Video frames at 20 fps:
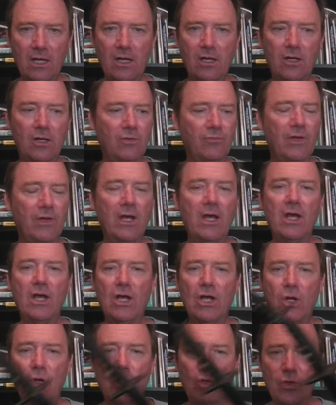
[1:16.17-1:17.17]
of
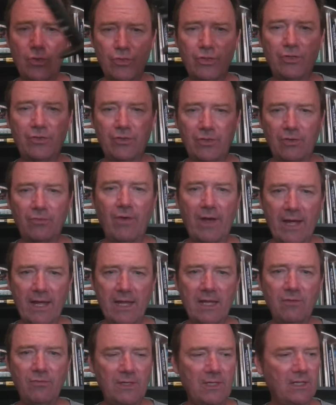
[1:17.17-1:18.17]
the
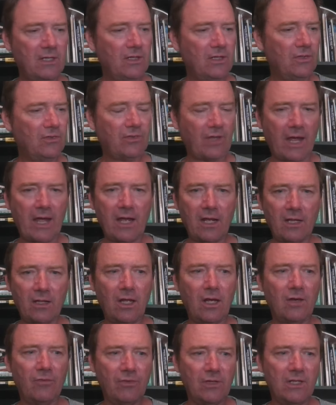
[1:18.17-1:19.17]
surviving
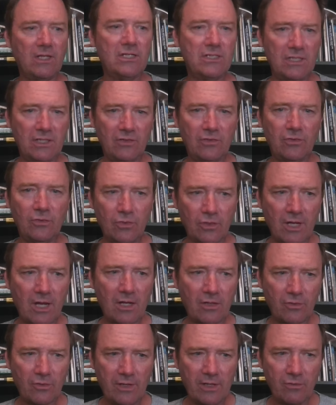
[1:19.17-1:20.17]
style of ninjutsu,
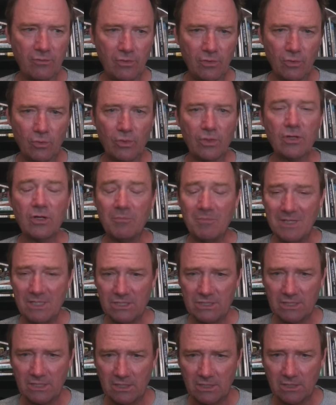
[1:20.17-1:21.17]
Dogakureru,
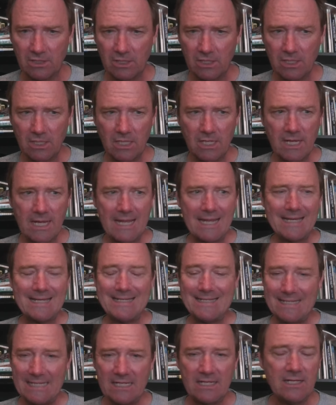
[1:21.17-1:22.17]
commissioned
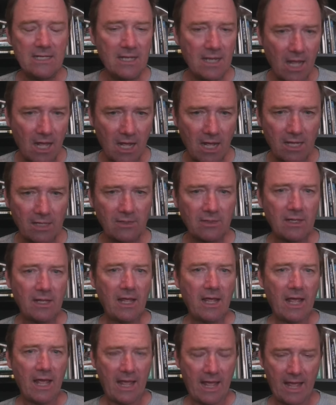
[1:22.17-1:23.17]
did not
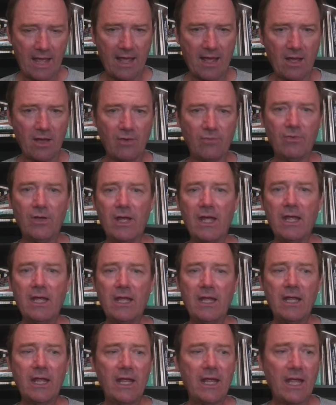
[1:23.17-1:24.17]
have
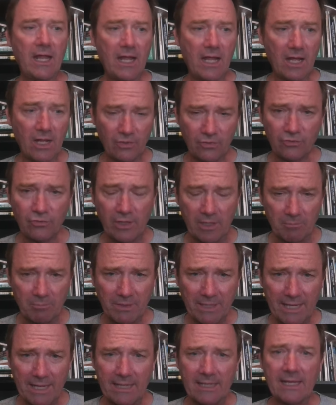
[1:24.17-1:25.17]
a straight
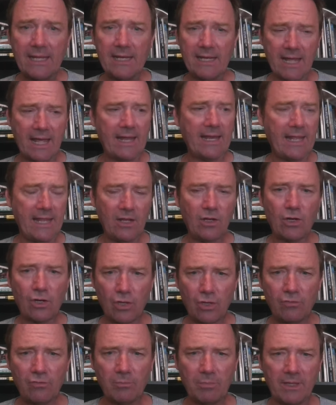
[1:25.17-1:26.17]
blade. It had a
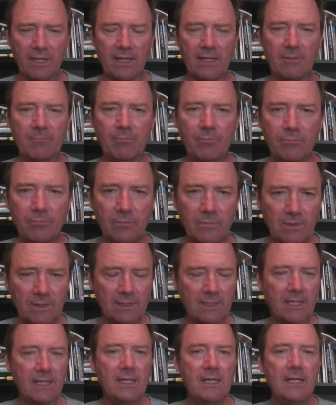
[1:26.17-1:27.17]
curved blade.
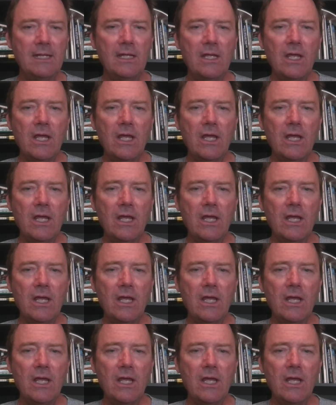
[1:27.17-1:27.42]
Okay.